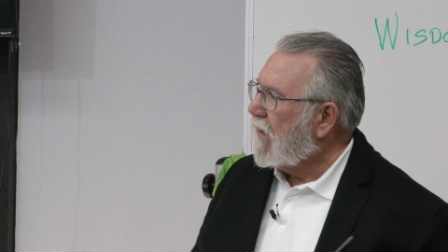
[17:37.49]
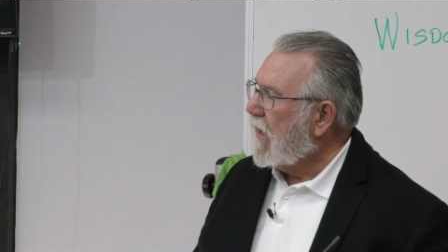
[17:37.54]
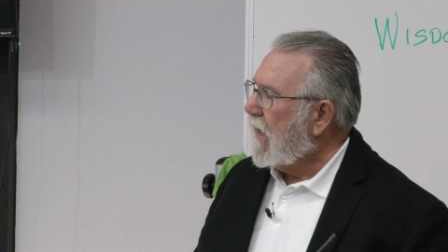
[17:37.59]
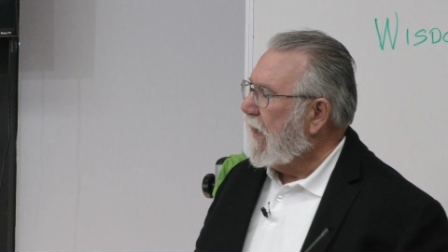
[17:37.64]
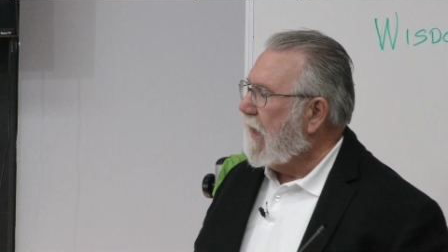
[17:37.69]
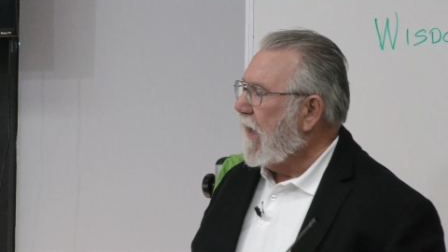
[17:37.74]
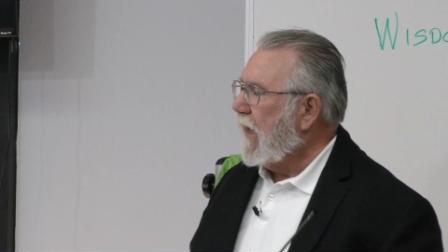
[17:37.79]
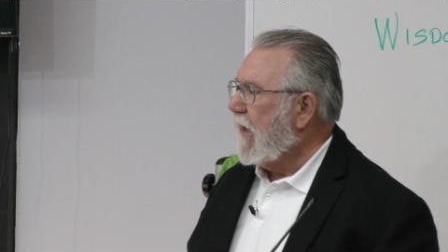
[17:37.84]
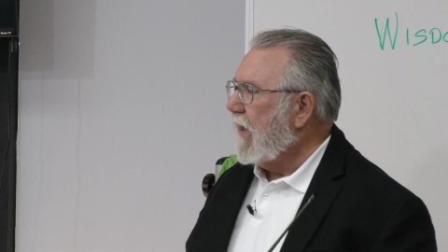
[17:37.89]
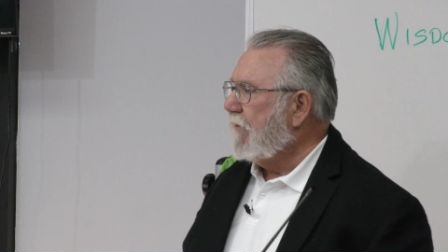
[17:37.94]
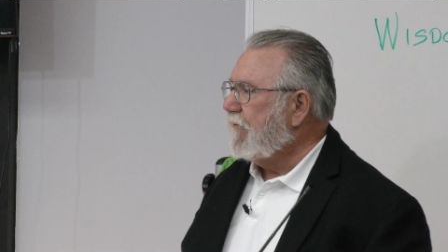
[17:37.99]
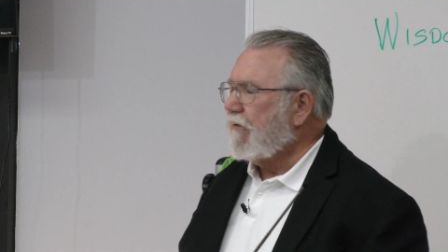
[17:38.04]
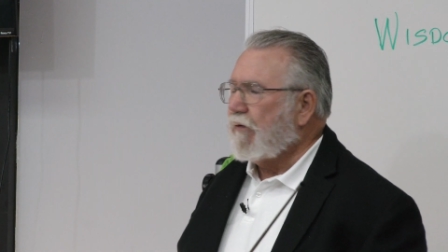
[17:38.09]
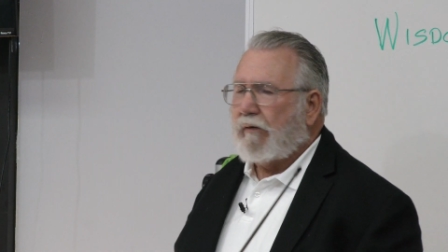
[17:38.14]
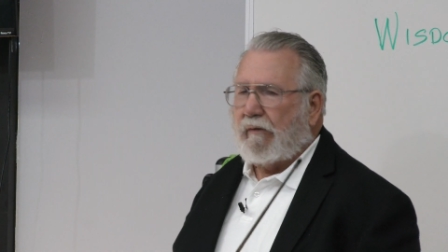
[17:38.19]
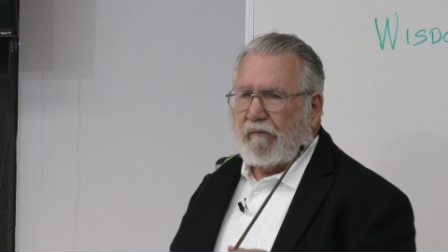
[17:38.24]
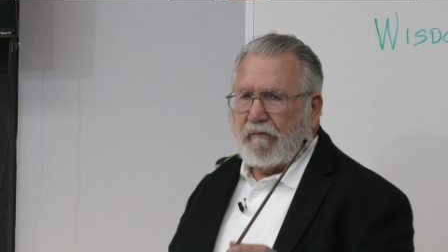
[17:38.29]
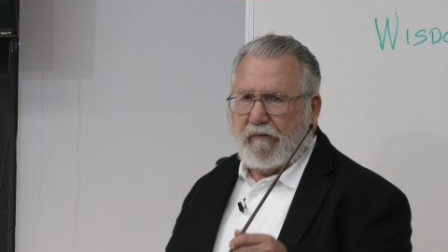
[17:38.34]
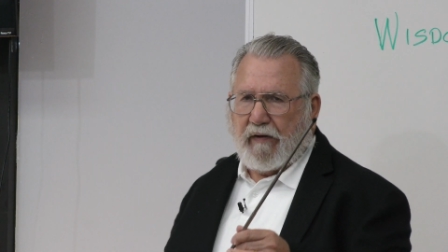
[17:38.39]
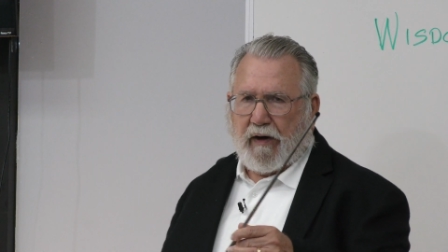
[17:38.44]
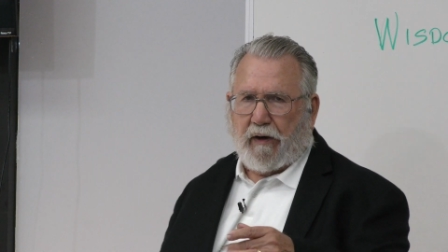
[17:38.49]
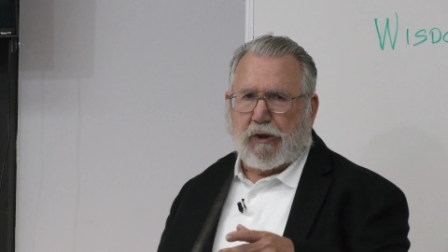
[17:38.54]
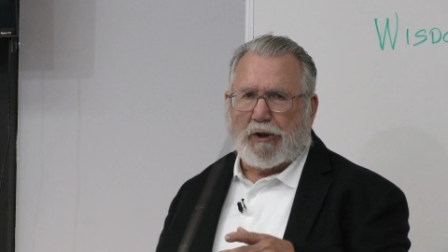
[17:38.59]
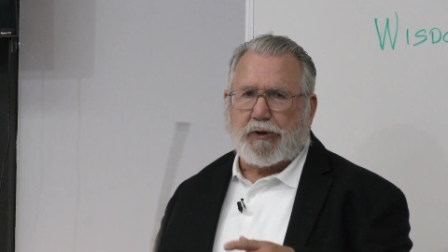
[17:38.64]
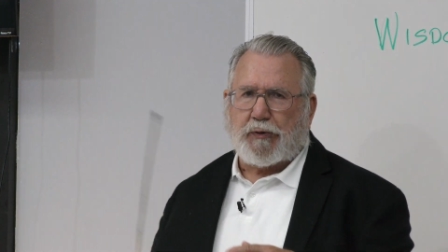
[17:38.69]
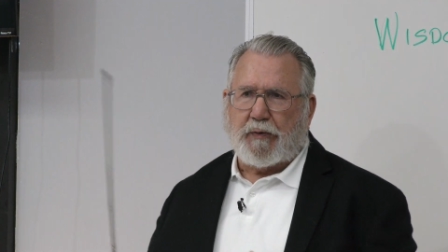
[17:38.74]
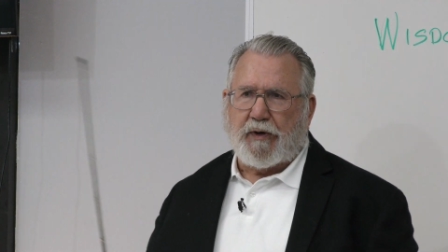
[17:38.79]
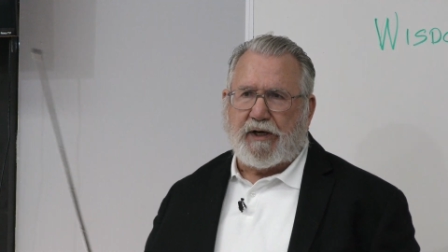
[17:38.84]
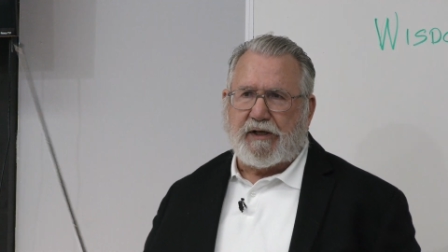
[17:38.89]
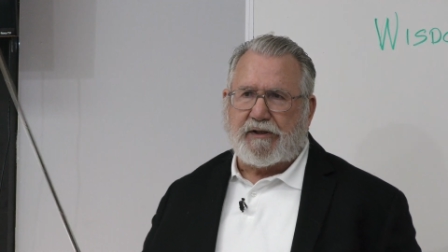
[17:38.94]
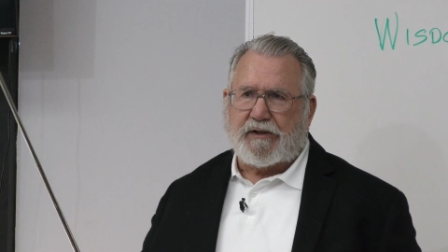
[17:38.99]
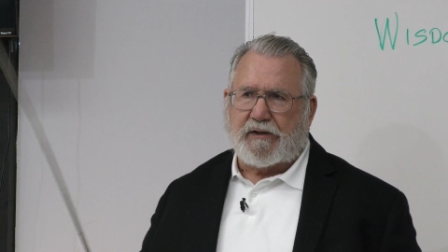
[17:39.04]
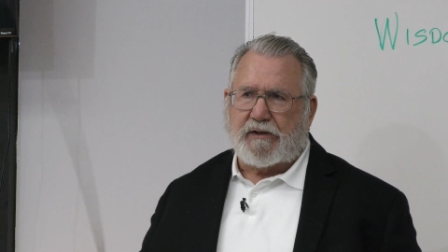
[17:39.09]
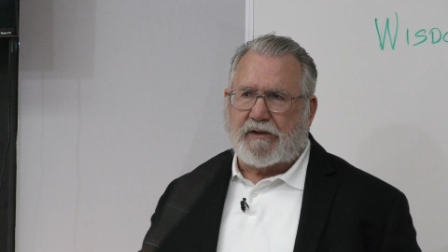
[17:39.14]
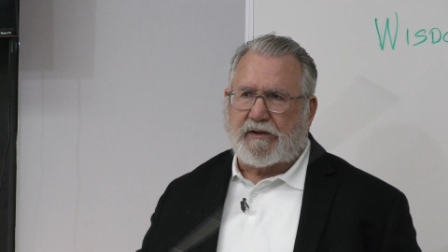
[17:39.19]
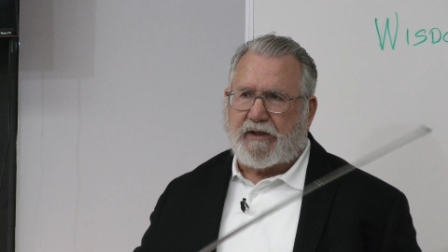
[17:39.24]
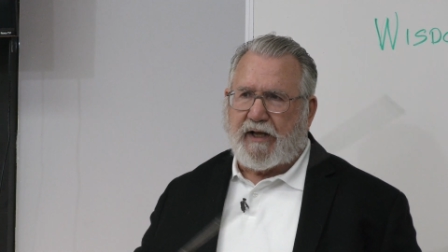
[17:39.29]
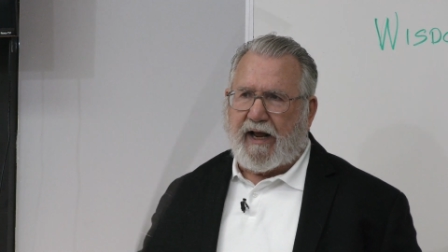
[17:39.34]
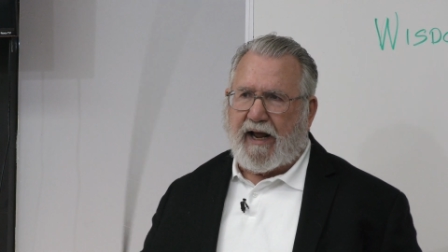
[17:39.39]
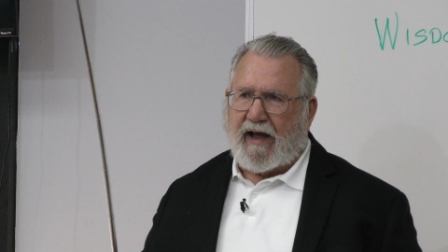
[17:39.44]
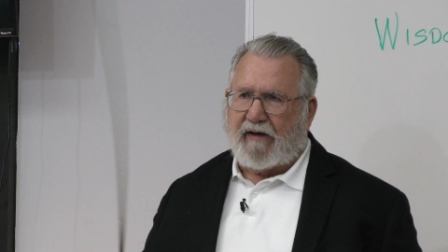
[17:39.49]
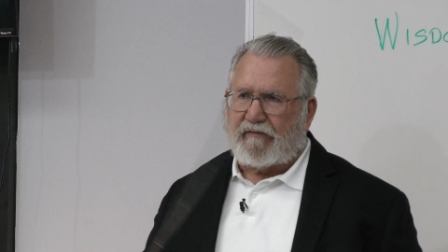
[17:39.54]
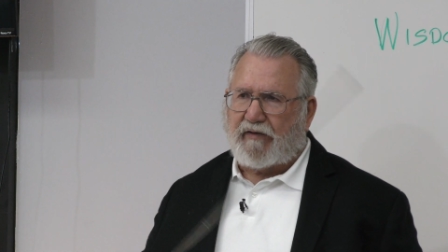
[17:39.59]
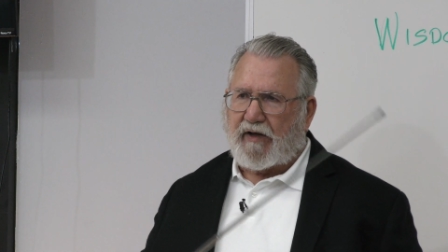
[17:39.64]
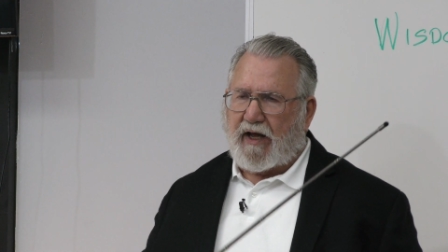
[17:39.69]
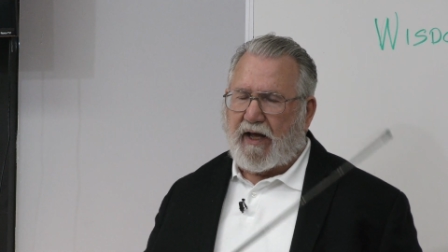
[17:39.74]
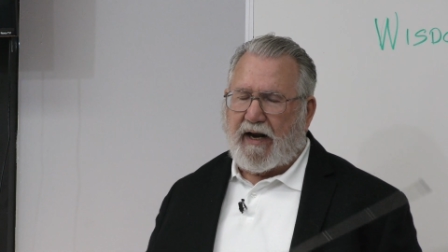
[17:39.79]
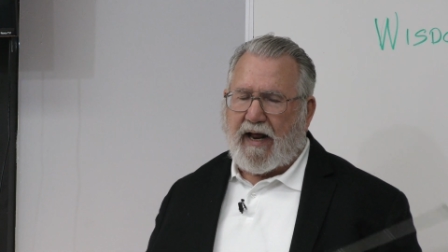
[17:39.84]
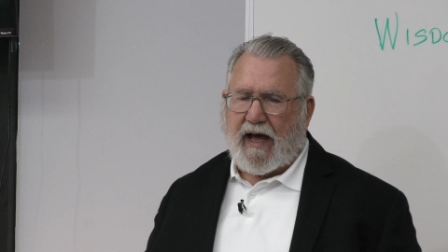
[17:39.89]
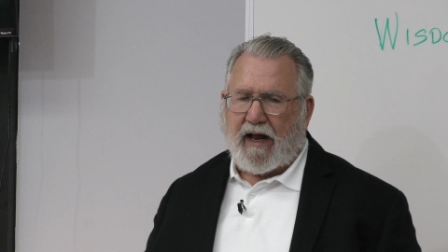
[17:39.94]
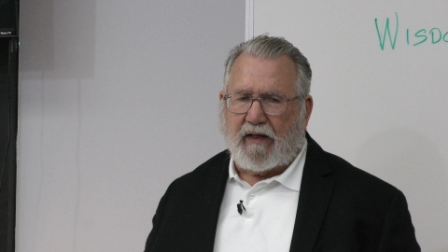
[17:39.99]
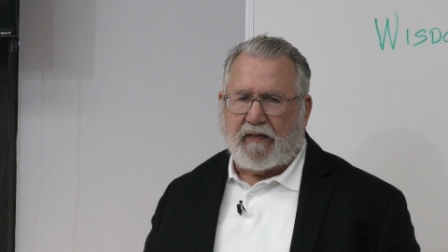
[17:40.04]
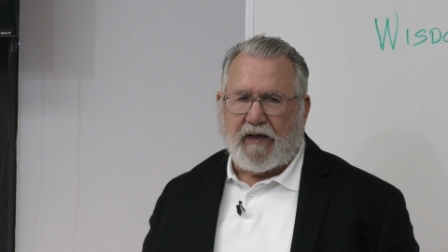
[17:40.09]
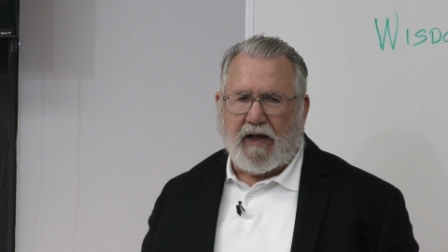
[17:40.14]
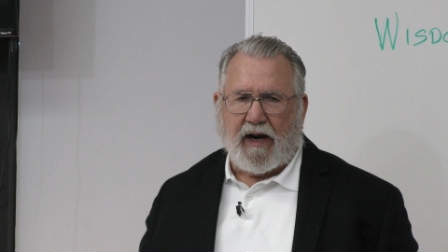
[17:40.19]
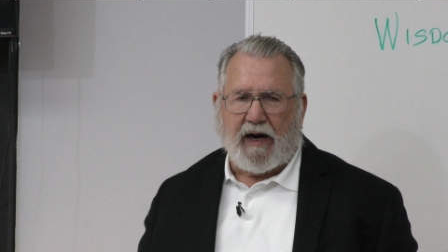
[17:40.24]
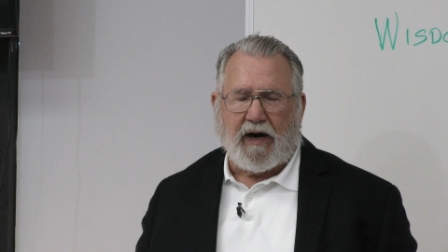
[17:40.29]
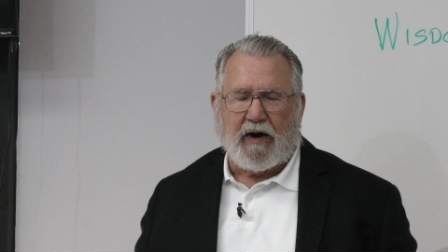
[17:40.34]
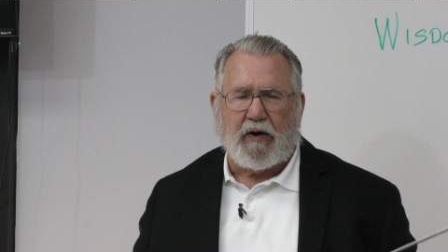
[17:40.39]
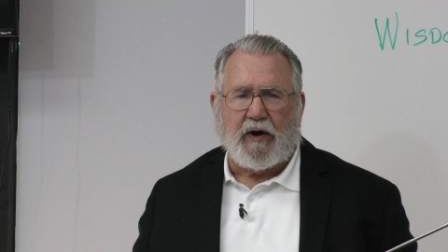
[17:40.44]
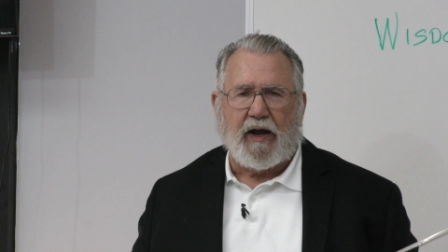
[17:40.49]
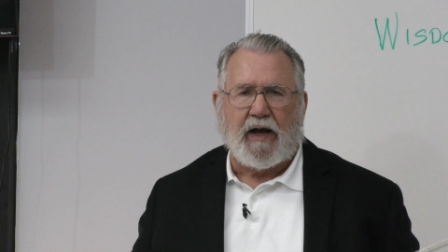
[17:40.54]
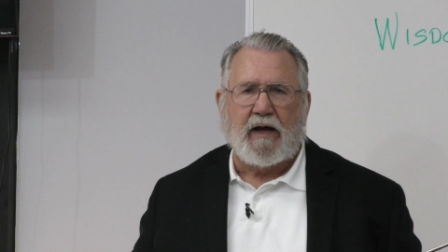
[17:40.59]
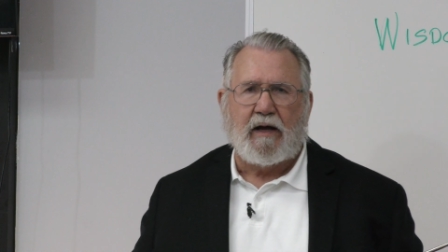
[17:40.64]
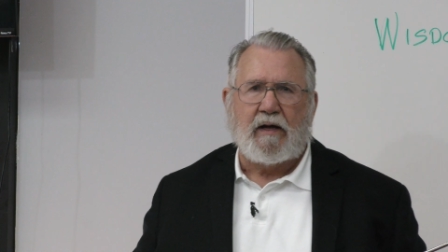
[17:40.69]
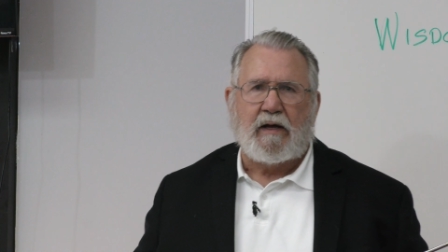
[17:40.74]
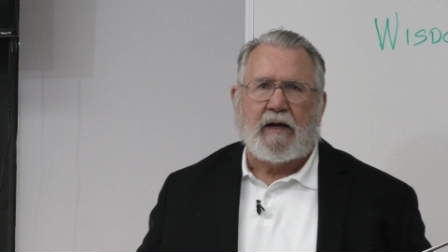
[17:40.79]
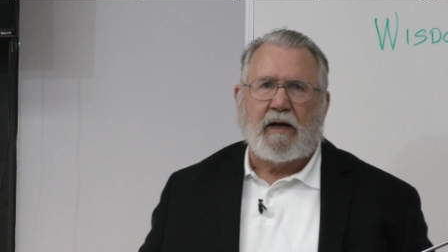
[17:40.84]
And for various reasons, they have to get out of that area.